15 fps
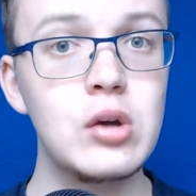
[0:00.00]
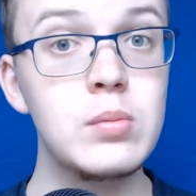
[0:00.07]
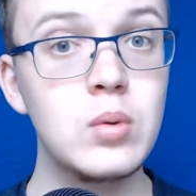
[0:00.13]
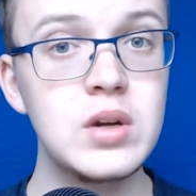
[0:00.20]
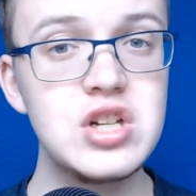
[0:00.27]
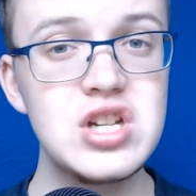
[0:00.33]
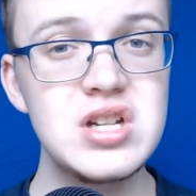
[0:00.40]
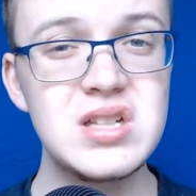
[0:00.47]
But
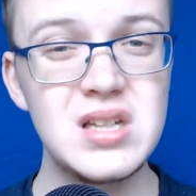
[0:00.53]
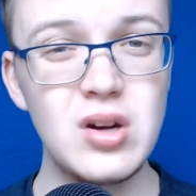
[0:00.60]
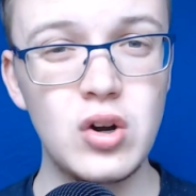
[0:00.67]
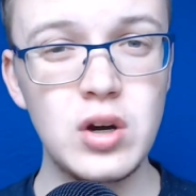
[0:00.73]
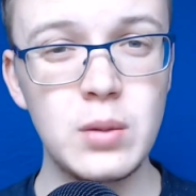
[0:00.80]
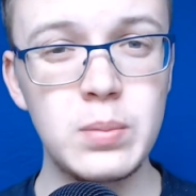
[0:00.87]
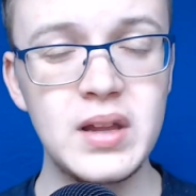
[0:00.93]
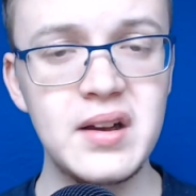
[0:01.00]
once you see it on a
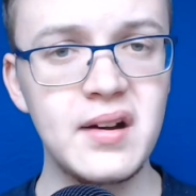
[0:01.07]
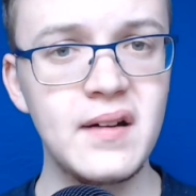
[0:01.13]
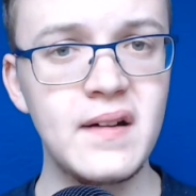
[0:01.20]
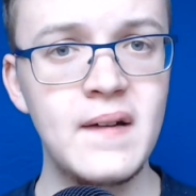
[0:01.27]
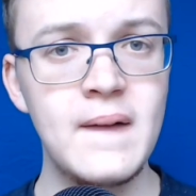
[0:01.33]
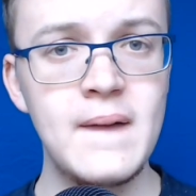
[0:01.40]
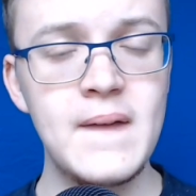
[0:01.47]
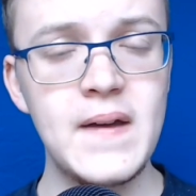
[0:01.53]
player,
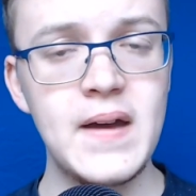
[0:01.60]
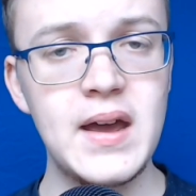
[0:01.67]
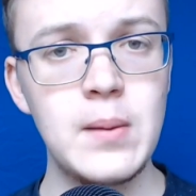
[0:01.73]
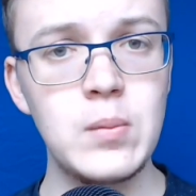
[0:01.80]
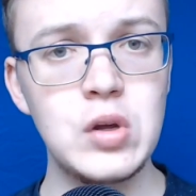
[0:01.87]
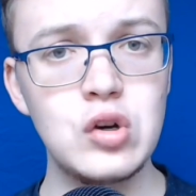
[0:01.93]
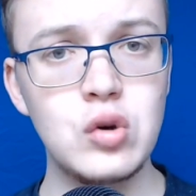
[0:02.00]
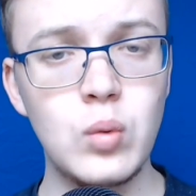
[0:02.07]

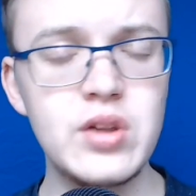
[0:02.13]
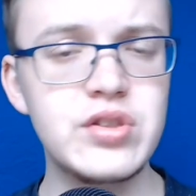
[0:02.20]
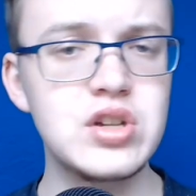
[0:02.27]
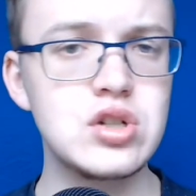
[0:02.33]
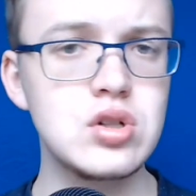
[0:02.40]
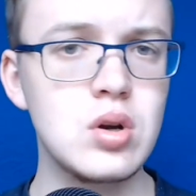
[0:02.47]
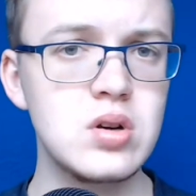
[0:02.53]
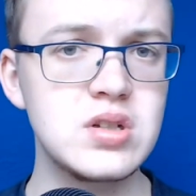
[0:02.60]
with the
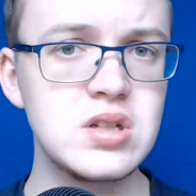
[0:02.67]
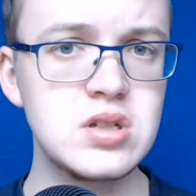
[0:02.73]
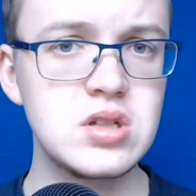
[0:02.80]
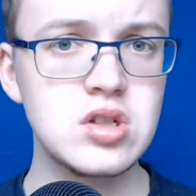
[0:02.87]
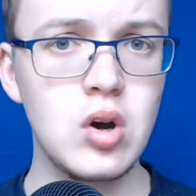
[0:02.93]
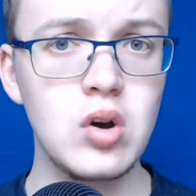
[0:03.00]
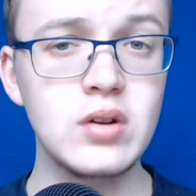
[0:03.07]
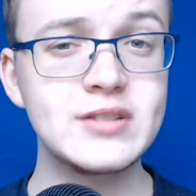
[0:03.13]
shorts and
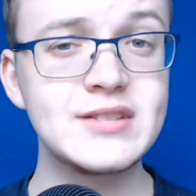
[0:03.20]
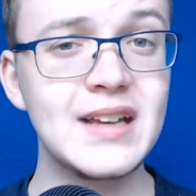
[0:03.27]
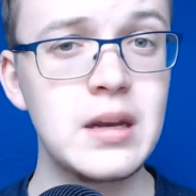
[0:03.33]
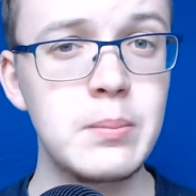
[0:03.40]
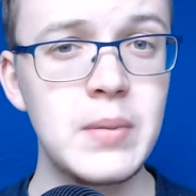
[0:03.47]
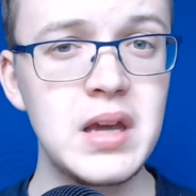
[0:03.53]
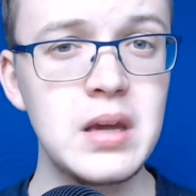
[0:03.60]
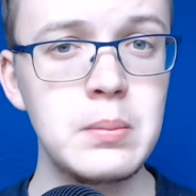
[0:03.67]
socks, then it
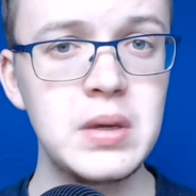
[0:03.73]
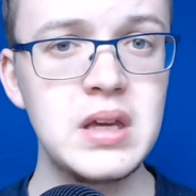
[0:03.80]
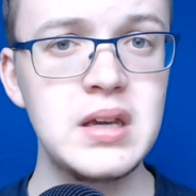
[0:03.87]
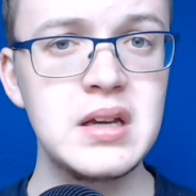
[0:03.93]
might be